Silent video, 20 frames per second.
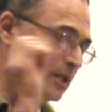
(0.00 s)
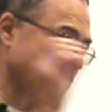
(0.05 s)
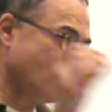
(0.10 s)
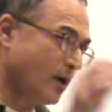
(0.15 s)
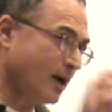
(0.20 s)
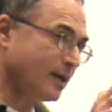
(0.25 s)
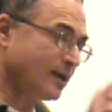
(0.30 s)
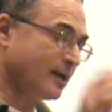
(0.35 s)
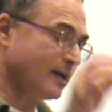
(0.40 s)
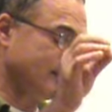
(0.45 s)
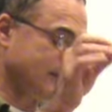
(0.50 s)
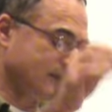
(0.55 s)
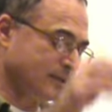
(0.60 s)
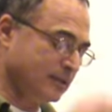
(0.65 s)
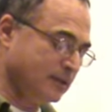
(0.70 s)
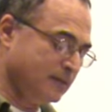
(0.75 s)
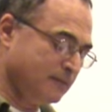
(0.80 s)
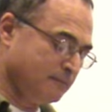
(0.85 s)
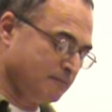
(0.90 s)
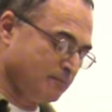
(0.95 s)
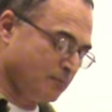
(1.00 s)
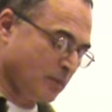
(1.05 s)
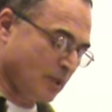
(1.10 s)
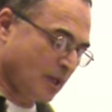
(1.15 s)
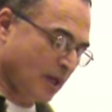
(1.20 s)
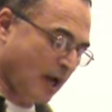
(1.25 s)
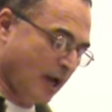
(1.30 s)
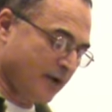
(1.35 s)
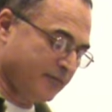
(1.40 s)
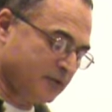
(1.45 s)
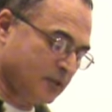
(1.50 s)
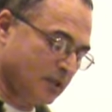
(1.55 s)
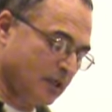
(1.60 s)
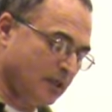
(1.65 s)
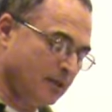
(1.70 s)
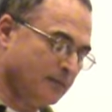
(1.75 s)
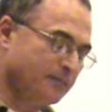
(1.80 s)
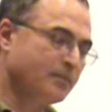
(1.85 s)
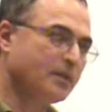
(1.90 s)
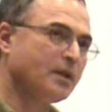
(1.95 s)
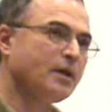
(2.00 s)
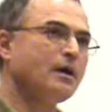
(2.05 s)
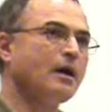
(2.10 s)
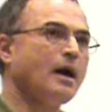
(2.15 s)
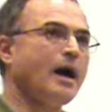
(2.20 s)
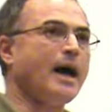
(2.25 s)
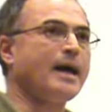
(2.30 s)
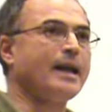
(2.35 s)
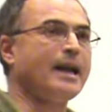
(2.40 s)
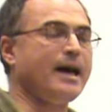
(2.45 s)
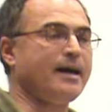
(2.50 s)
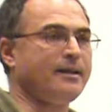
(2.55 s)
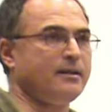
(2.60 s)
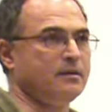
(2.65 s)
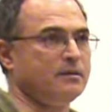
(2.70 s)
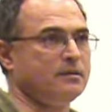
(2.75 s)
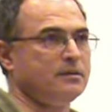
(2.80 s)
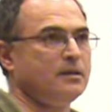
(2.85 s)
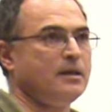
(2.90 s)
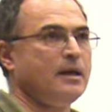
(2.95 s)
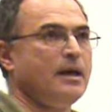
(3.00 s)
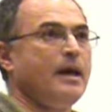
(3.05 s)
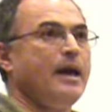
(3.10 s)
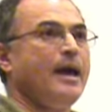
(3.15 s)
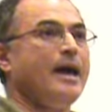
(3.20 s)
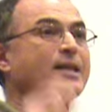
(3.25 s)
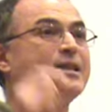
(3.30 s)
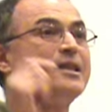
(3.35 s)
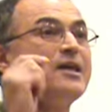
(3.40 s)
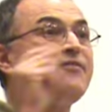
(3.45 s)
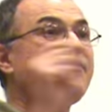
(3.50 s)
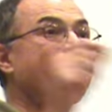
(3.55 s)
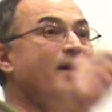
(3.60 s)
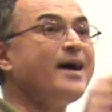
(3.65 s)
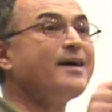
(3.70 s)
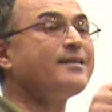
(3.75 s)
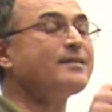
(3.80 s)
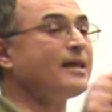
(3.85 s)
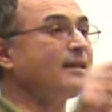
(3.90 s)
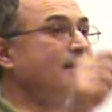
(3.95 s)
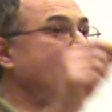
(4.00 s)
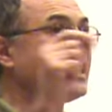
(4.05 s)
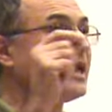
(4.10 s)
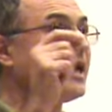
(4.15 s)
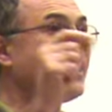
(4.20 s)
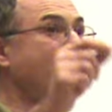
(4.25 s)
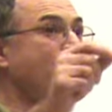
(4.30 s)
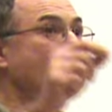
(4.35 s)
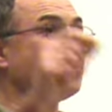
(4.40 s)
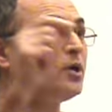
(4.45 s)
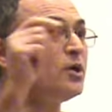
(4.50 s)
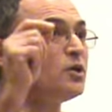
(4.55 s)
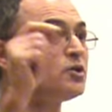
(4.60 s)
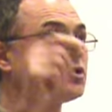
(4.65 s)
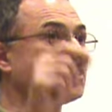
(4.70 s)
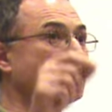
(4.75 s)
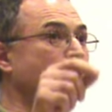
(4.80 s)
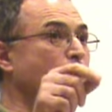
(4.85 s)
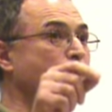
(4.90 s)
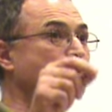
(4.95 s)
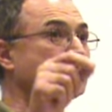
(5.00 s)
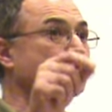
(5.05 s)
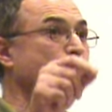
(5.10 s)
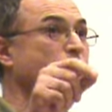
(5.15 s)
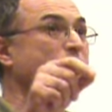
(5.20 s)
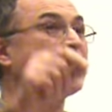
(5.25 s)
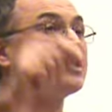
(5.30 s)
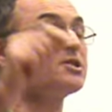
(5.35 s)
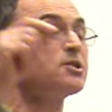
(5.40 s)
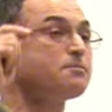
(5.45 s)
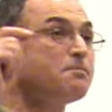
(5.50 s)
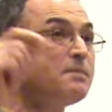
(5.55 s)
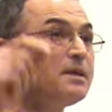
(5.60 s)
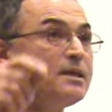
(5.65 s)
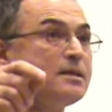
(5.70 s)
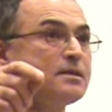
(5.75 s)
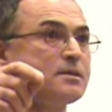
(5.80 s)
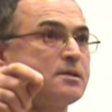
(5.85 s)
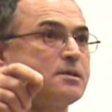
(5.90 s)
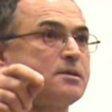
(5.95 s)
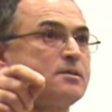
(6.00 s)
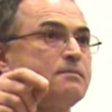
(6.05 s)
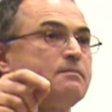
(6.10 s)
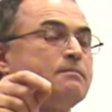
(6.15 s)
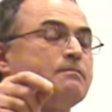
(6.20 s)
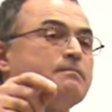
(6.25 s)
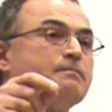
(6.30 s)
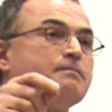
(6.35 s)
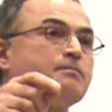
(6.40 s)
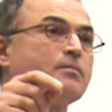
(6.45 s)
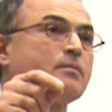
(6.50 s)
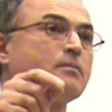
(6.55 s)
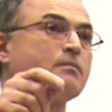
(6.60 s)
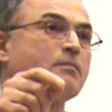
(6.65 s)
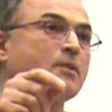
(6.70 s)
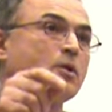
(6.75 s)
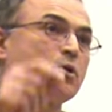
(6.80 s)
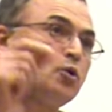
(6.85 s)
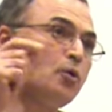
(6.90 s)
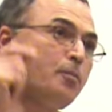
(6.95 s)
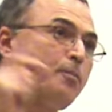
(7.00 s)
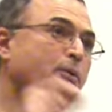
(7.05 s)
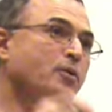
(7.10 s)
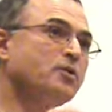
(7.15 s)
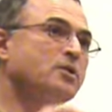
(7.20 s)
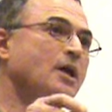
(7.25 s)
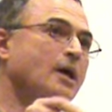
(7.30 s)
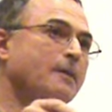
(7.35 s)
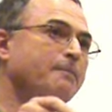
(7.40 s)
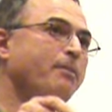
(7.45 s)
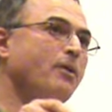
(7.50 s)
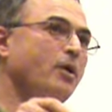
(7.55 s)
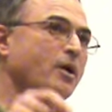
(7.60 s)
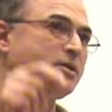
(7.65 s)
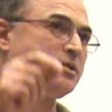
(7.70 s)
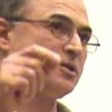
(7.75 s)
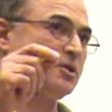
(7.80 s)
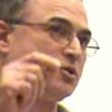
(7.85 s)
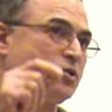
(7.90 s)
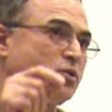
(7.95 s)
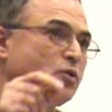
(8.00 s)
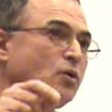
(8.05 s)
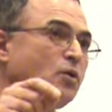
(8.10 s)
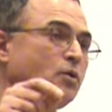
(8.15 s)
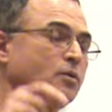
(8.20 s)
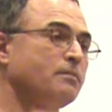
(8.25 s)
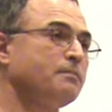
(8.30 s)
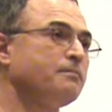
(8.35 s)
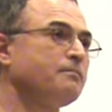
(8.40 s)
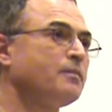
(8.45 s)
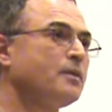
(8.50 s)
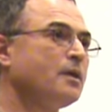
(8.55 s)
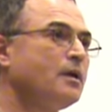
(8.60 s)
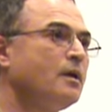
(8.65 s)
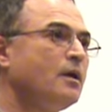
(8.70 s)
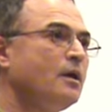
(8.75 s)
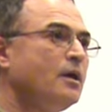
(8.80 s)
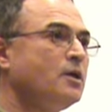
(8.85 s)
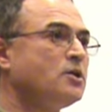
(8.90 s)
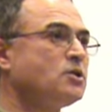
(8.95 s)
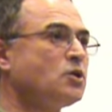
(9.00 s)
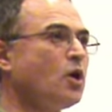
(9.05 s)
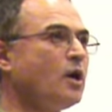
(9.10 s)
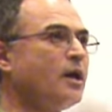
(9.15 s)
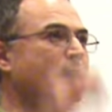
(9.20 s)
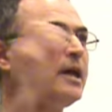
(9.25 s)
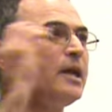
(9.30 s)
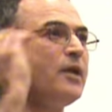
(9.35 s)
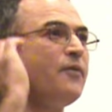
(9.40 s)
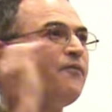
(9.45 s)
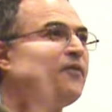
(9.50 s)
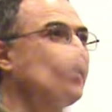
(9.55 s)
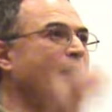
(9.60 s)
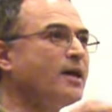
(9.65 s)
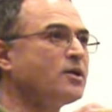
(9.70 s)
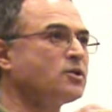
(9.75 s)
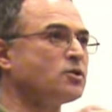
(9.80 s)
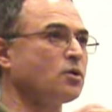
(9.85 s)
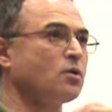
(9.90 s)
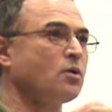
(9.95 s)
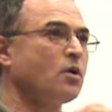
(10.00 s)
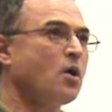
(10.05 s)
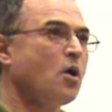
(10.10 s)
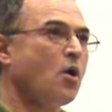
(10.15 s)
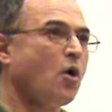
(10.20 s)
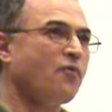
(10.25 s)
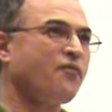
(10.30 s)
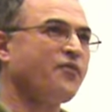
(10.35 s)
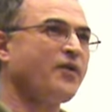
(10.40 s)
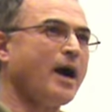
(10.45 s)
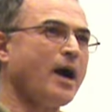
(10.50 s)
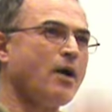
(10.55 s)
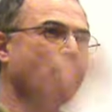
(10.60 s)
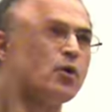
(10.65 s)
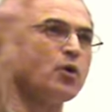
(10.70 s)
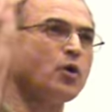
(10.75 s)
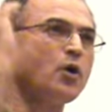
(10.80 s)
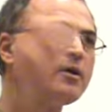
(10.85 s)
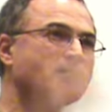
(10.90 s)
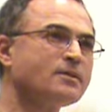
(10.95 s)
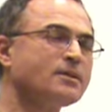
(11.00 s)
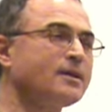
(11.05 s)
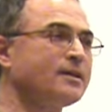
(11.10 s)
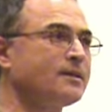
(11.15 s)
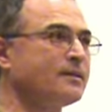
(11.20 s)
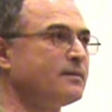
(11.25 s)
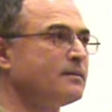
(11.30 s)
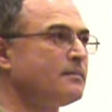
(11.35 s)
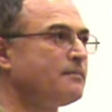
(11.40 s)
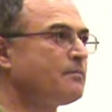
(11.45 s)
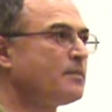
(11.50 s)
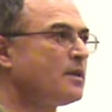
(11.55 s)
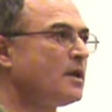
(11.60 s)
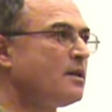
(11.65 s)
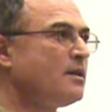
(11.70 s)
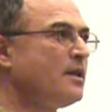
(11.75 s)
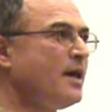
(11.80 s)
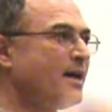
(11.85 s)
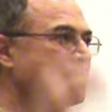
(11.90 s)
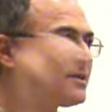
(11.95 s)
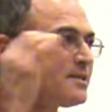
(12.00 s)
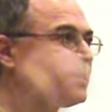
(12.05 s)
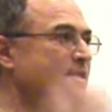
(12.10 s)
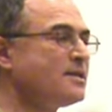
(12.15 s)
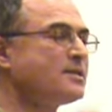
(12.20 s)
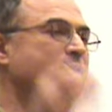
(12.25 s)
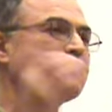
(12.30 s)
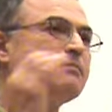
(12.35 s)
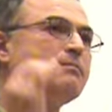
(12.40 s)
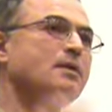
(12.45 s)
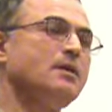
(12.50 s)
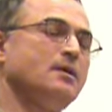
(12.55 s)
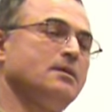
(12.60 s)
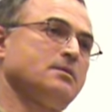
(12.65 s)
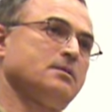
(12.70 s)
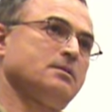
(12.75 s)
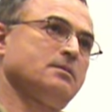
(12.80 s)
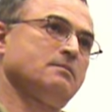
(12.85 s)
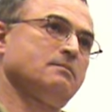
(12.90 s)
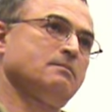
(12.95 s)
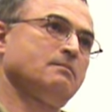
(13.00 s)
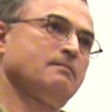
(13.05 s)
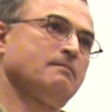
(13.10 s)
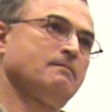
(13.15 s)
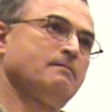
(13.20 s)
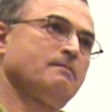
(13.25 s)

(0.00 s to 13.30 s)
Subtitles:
one country after another. And the fact that they have to resort to such means to put their policies through is only a reflection of how rotten their system is,